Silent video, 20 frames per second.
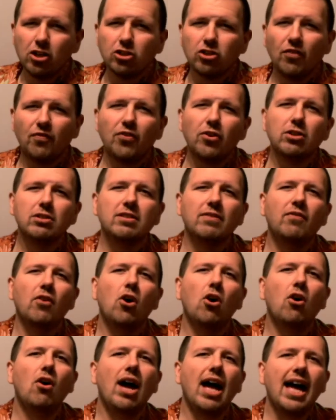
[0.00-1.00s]
So first of
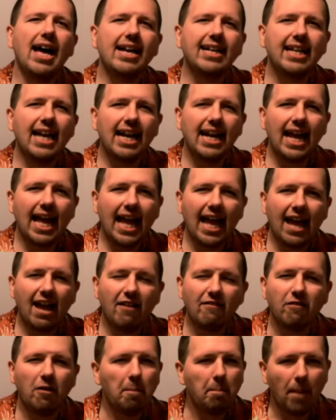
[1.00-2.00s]
all, I gotta
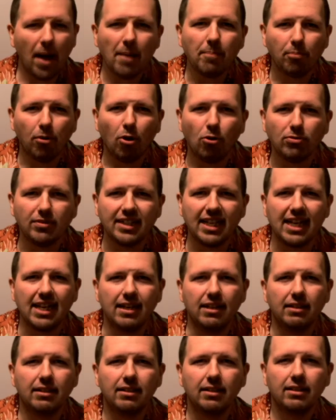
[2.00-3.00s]
have my
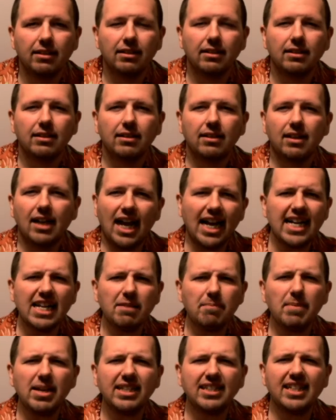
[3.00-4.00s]
protein. I
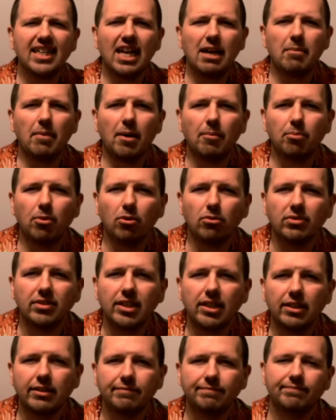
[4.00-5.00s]
need meat to get my
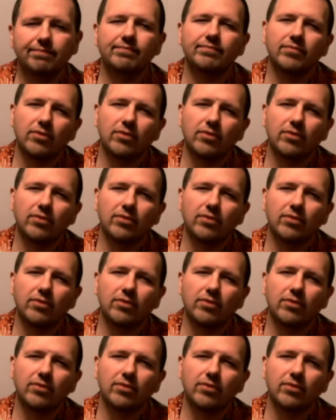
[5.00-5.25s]
protein.